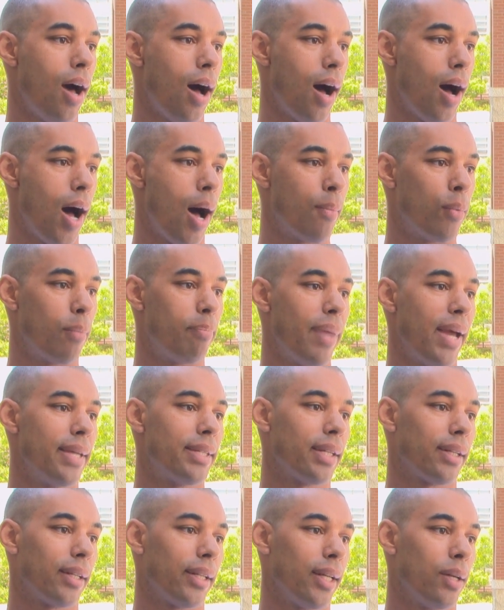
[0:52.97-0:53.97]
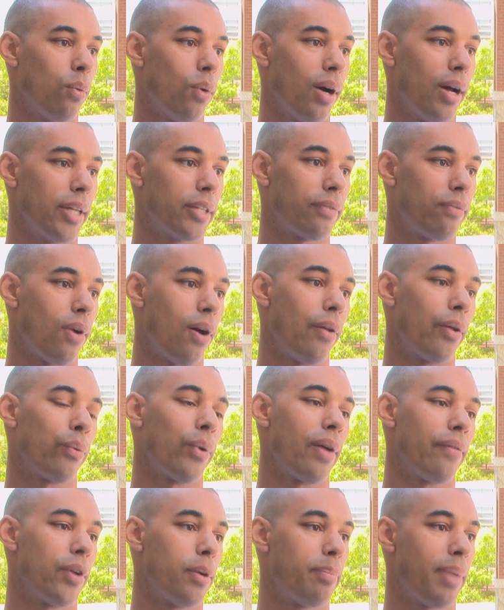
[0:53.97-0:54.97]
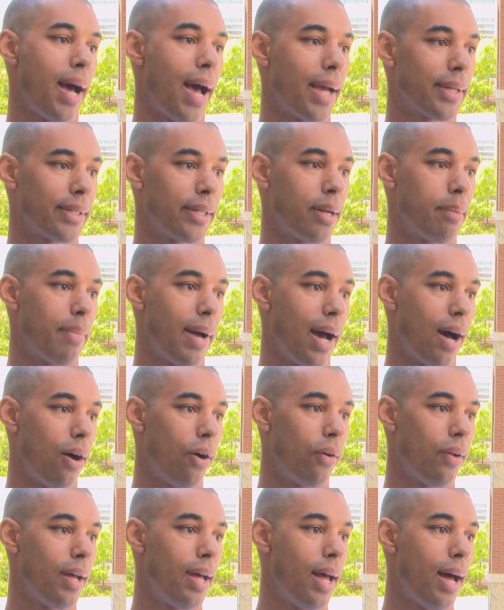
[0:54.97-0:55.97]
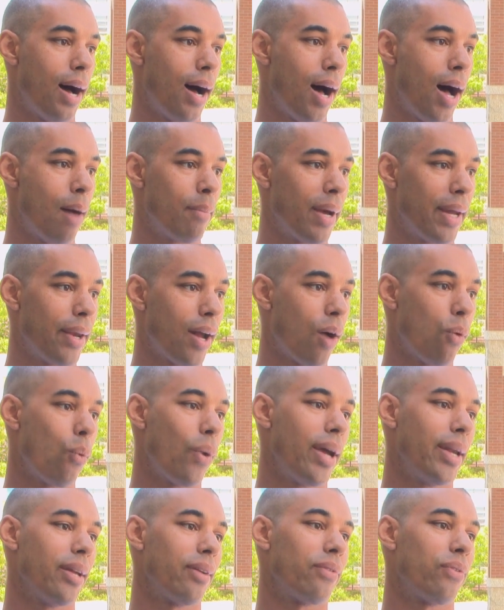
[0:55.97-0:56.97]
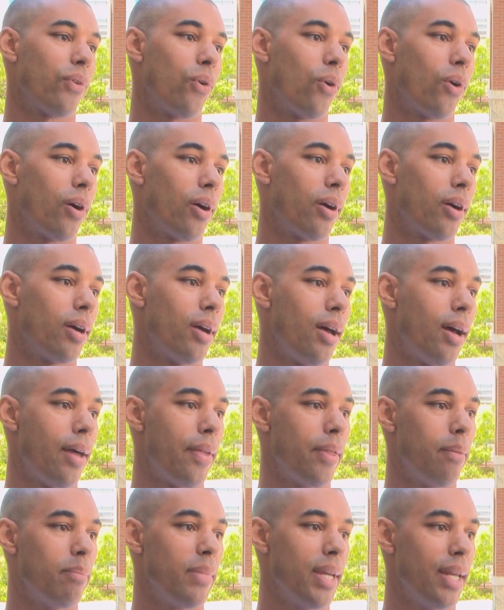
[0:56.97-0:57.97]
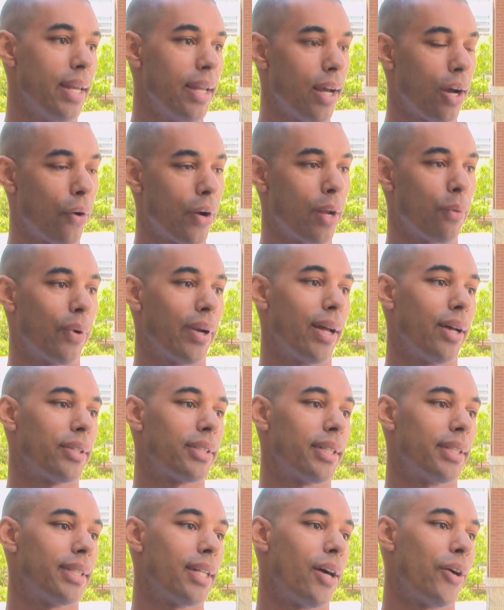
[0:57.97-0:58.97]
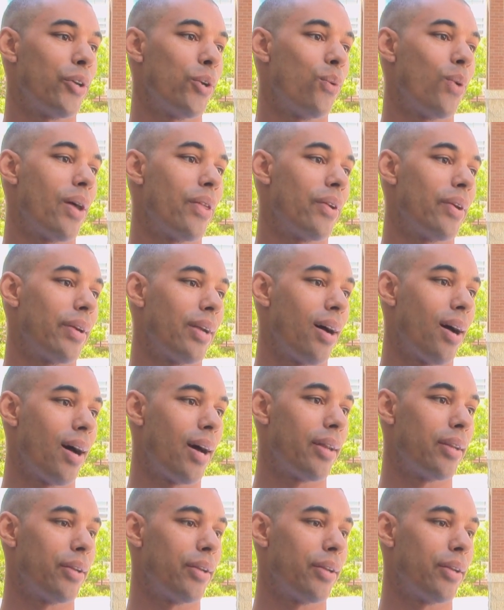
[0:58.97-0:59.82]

What basically was following whatever you're passionate about, and not waiting for the media or anyone else to tell you whether or not